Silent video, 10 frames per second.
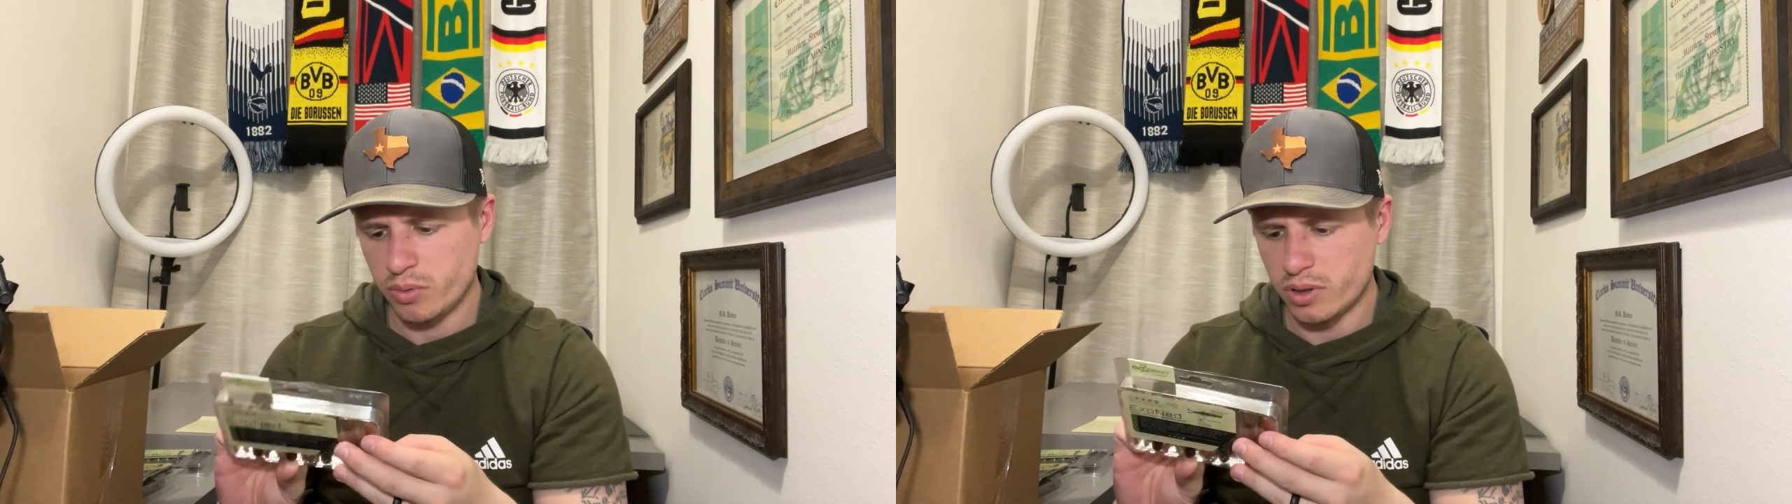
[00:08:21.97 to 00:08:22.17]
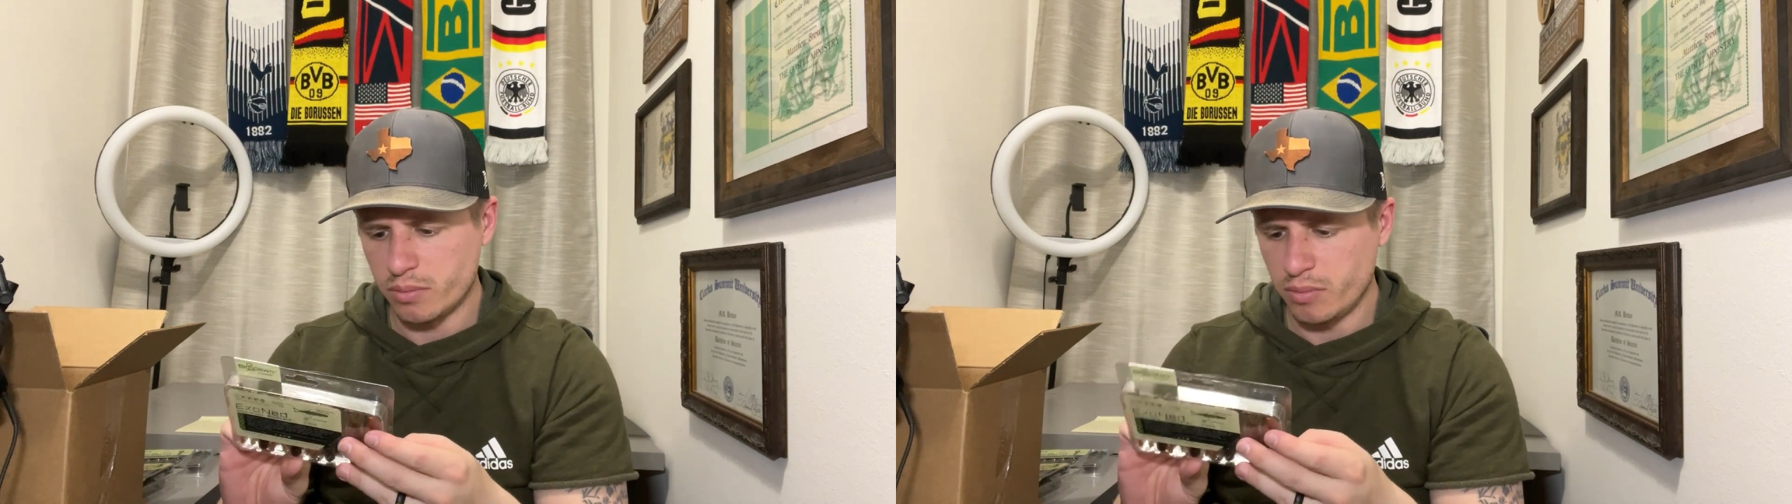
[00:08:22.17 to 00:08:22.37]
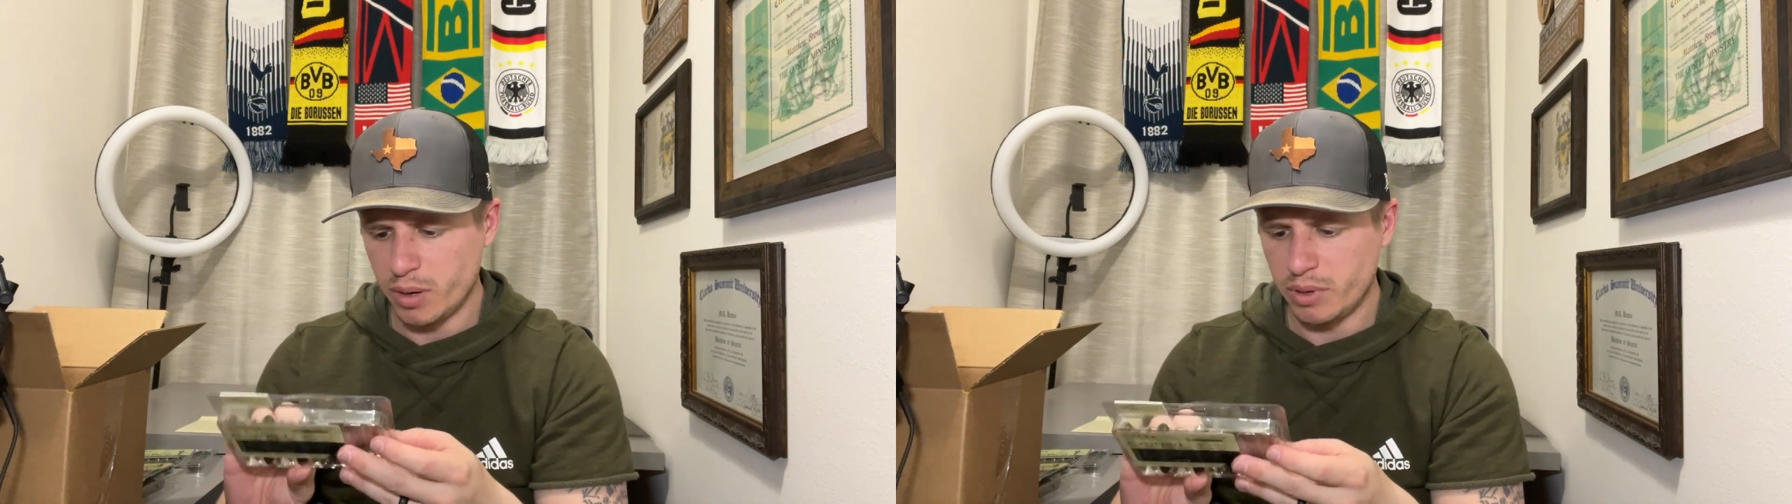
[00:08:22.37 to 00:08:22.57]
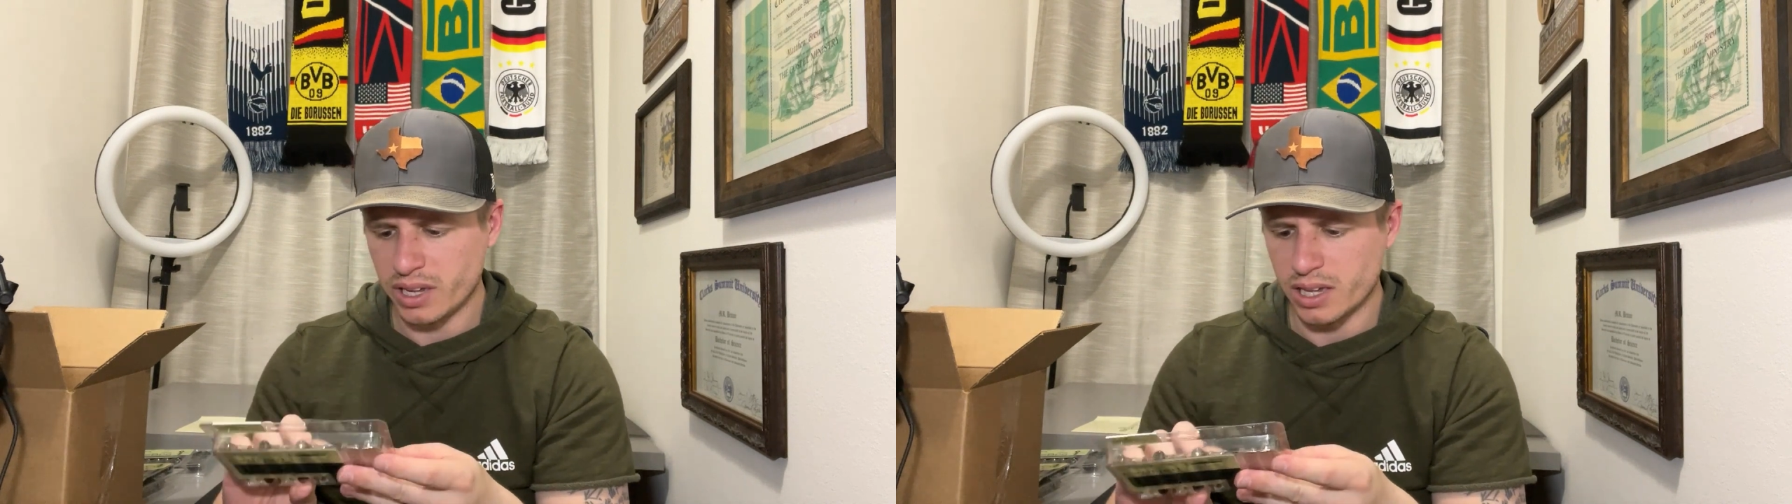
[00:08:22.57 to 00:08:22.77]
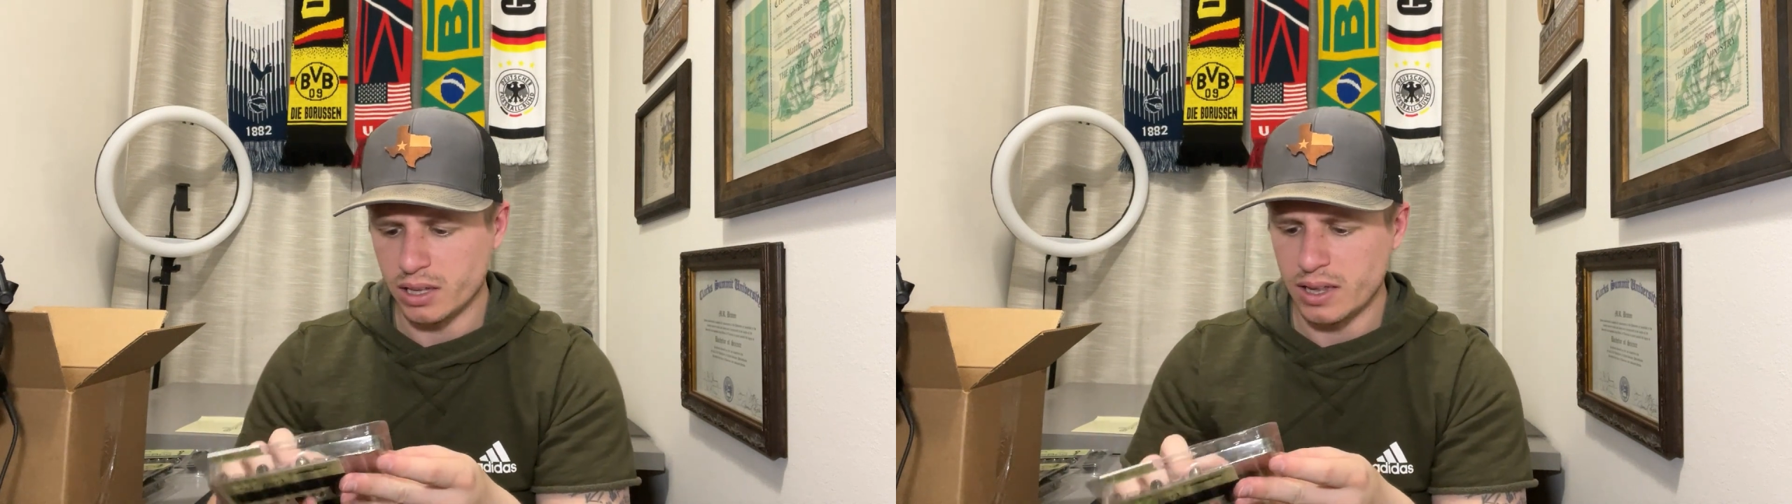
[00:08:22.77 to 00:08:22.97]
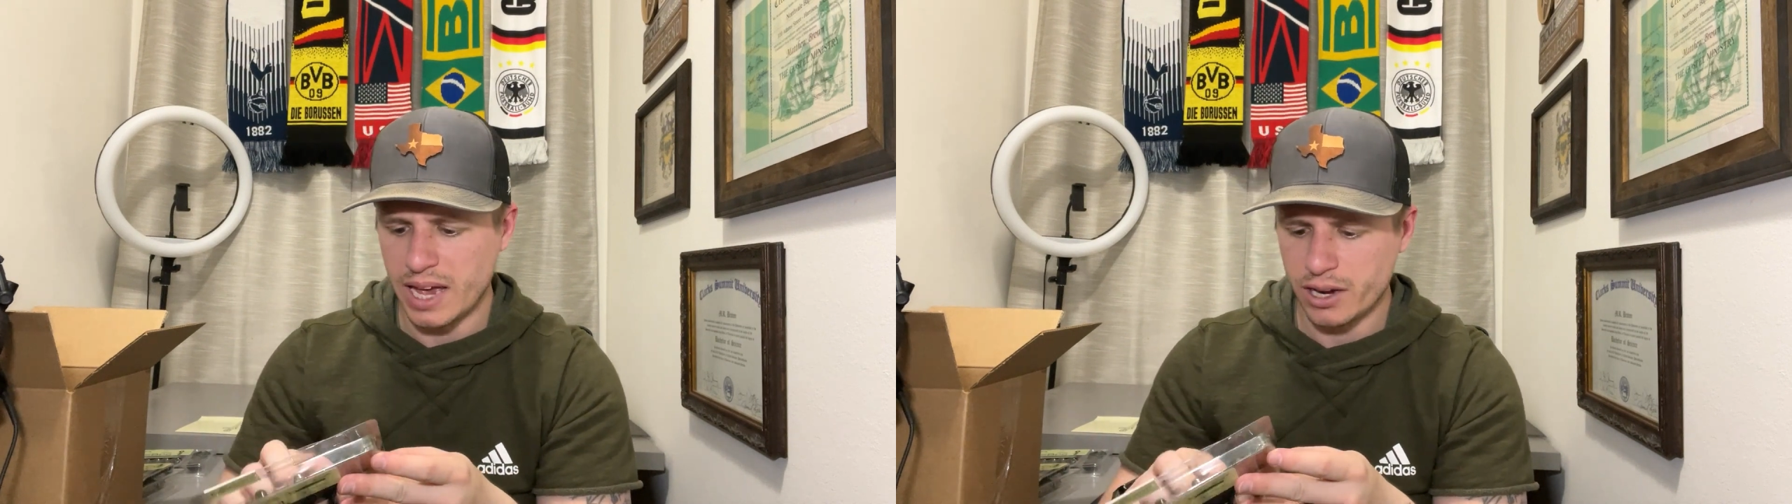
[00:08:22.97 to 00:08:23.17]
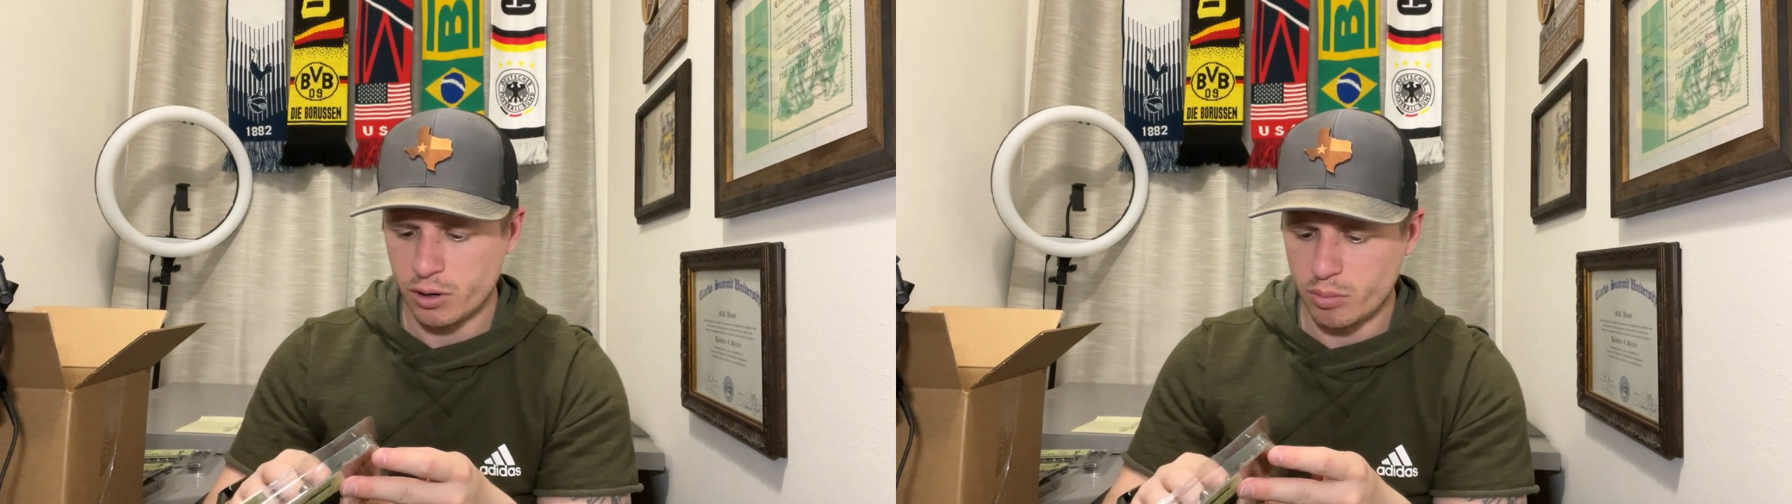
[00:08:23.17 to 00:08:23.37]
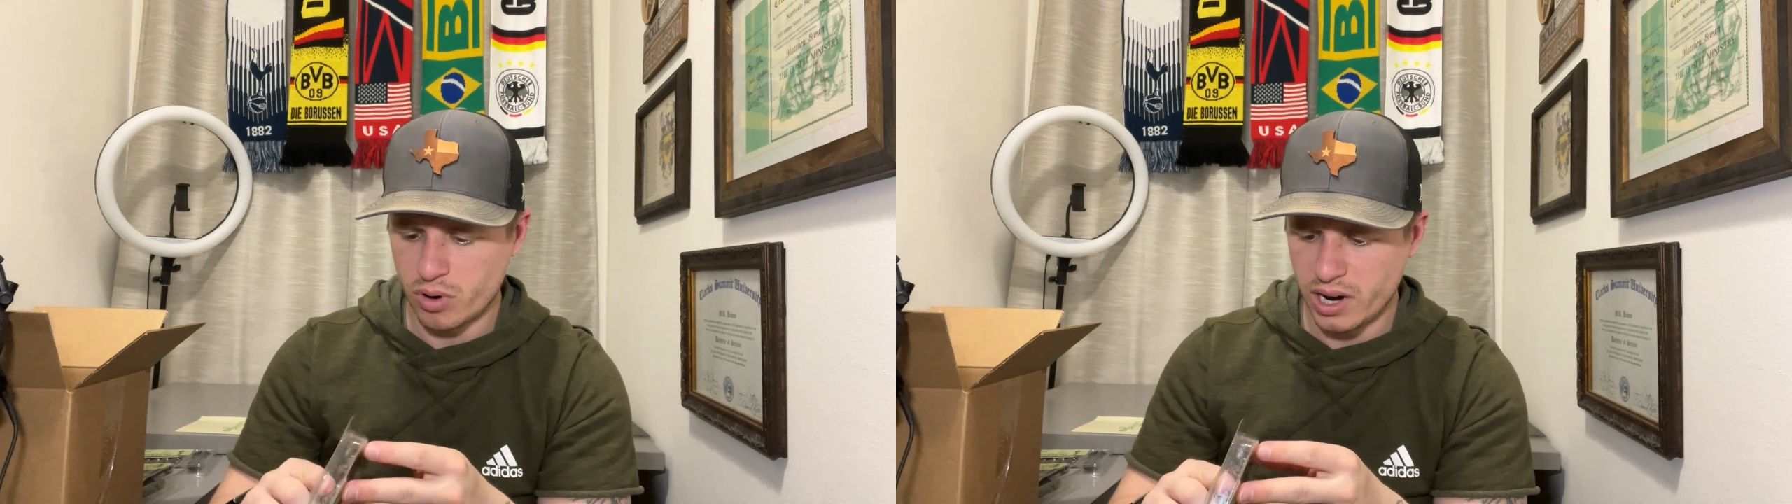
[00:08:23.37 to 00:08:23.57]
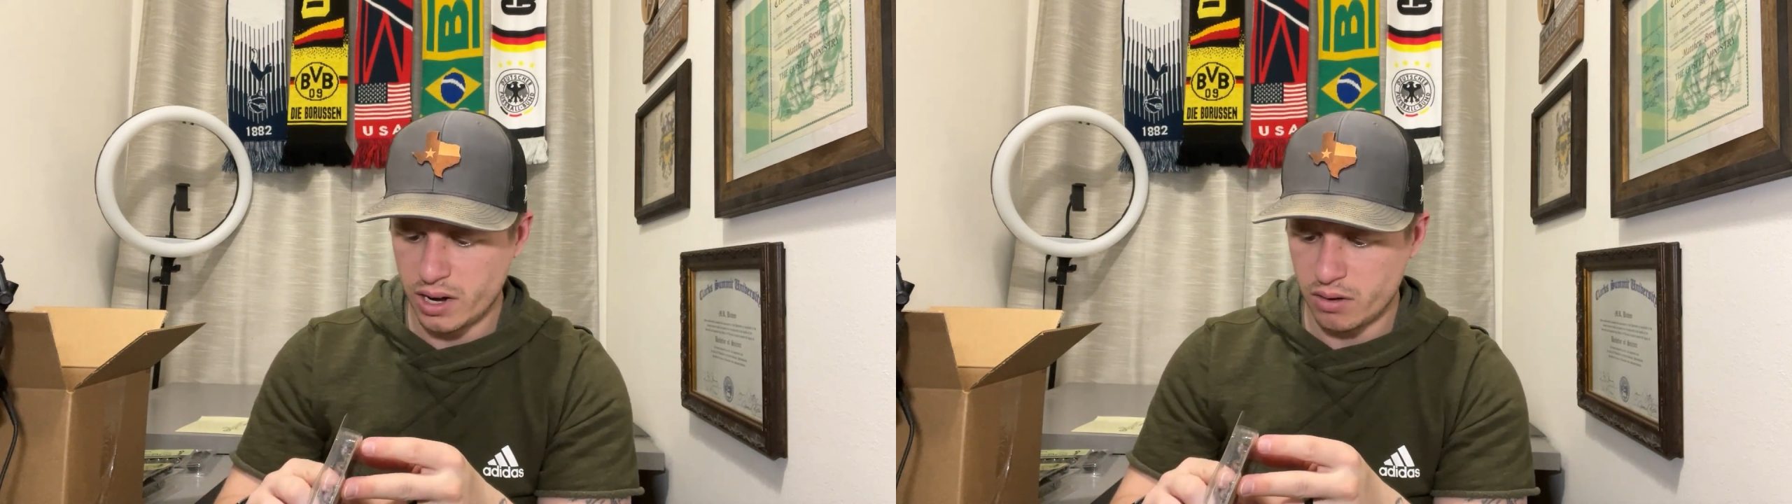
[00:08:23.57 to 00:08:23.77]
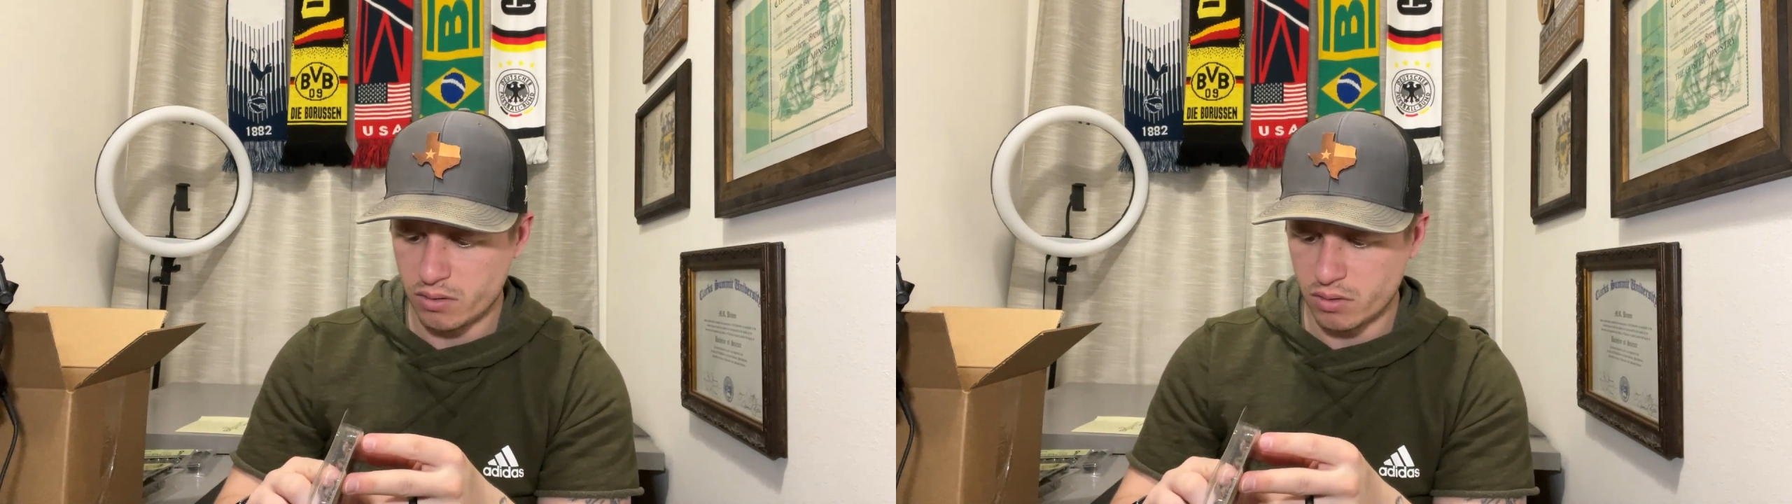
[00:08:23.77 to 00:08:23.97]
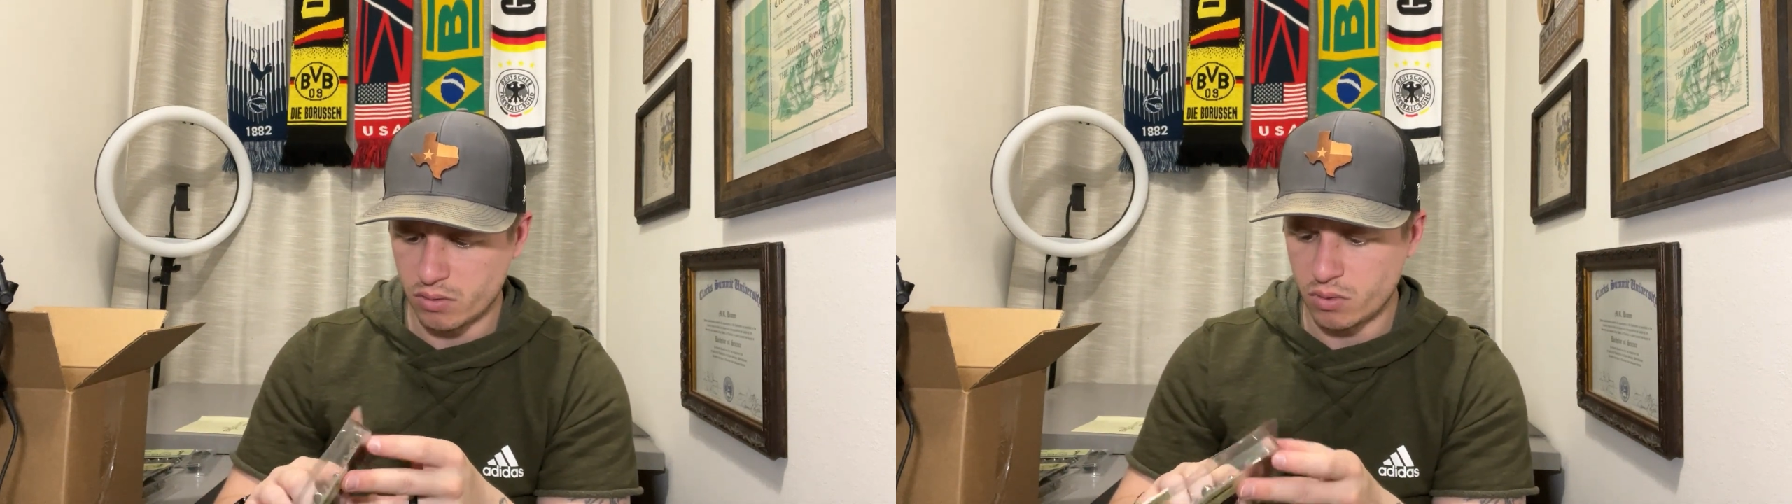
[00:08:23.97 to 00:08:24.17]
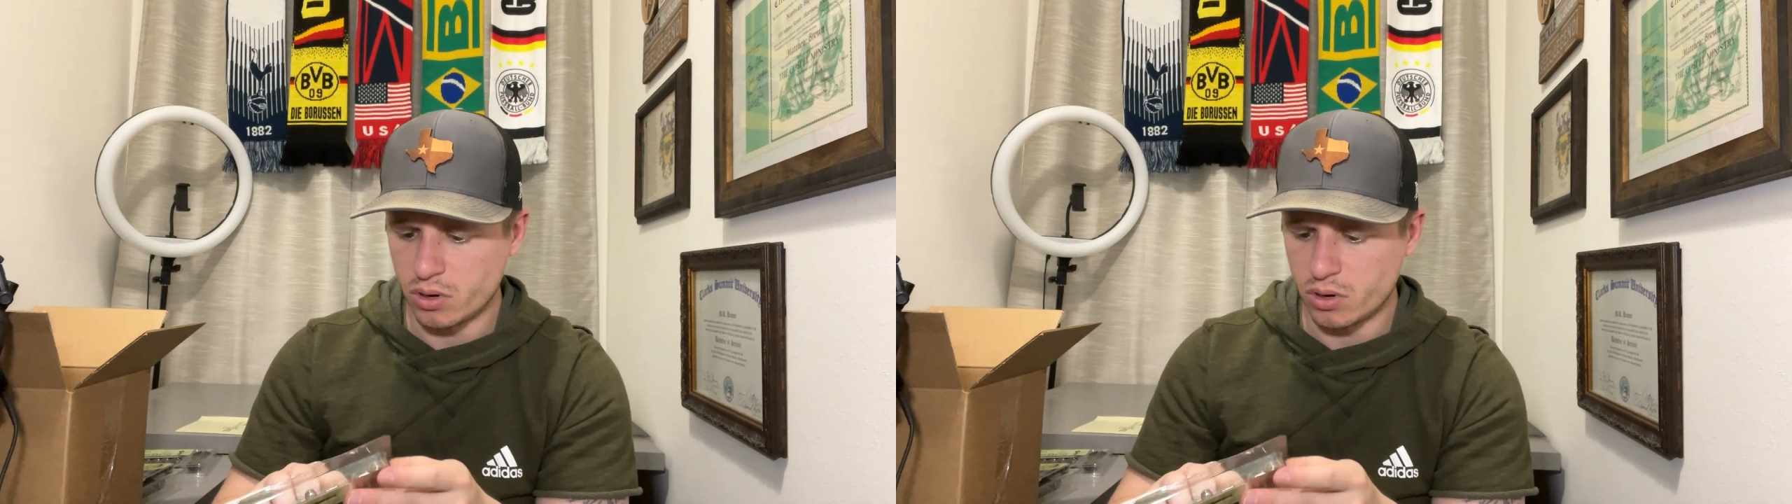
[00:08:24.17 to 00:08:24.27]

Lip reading: with maybe like a lighter brown